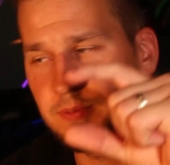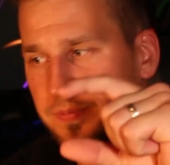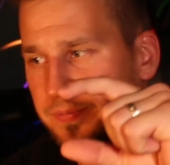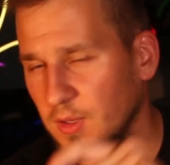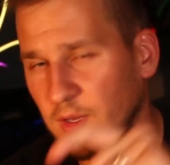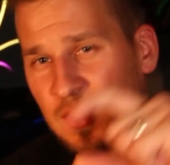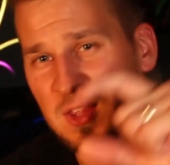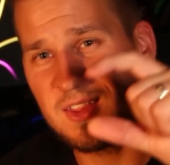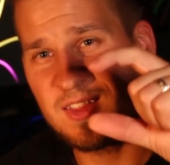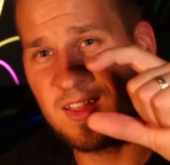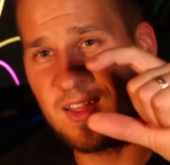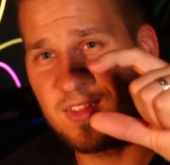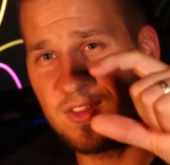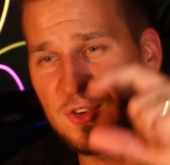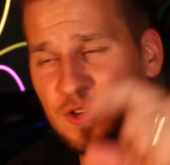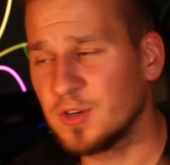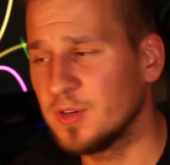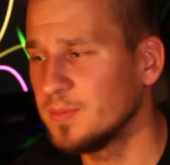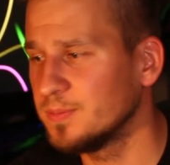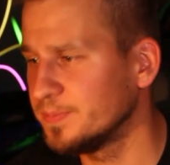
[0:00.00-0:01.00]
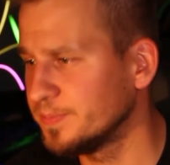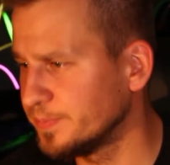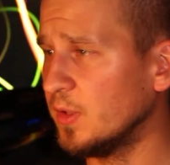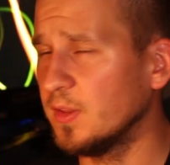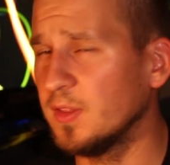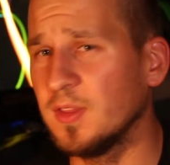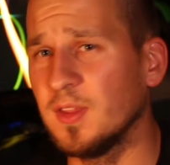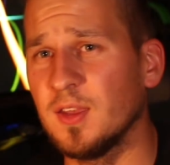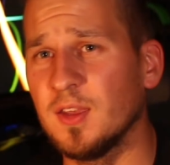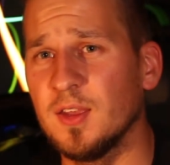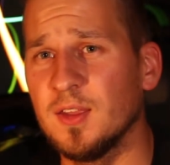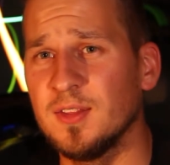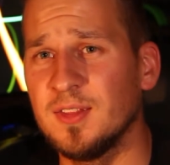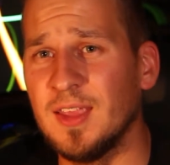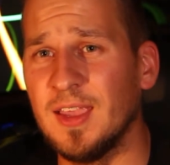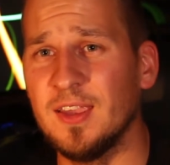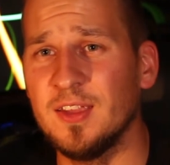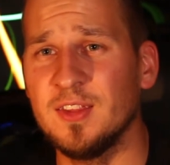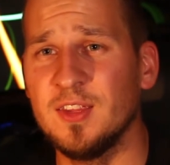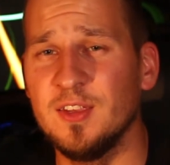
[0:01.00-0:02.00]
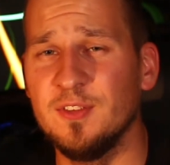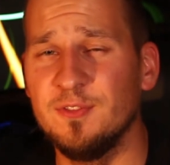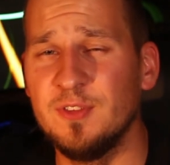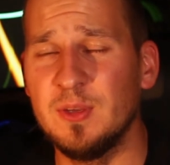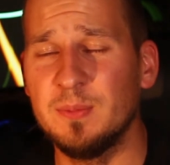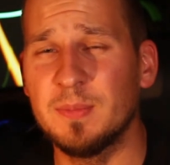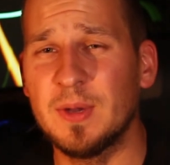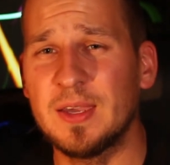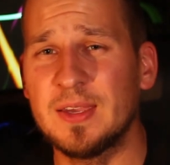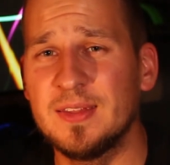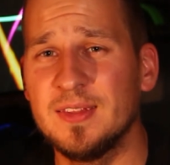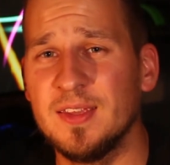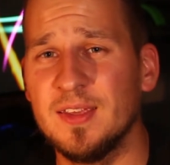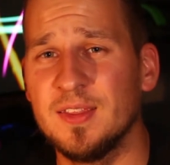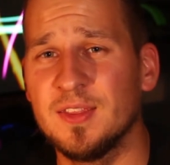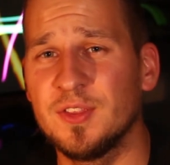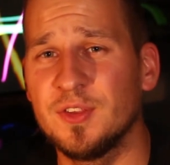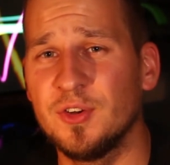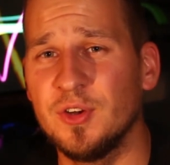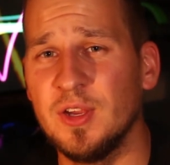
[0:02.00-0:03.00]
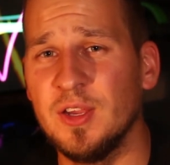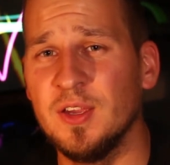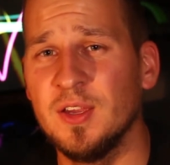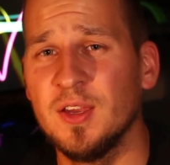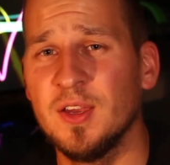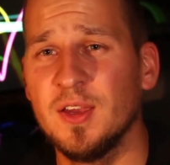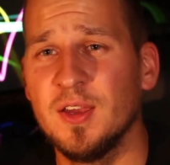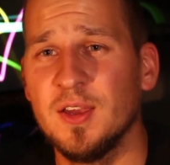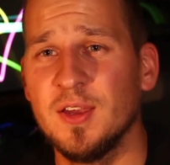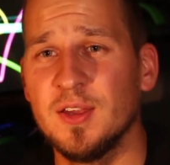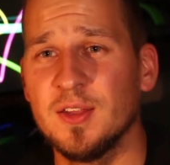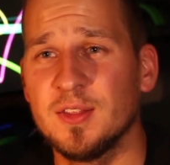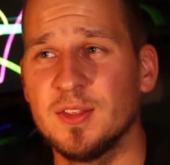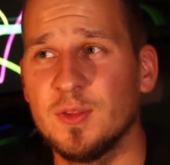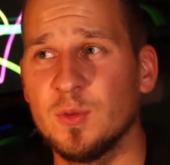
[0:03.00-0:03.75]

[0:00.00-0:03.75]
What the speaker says: extender. The Deity VMic D3,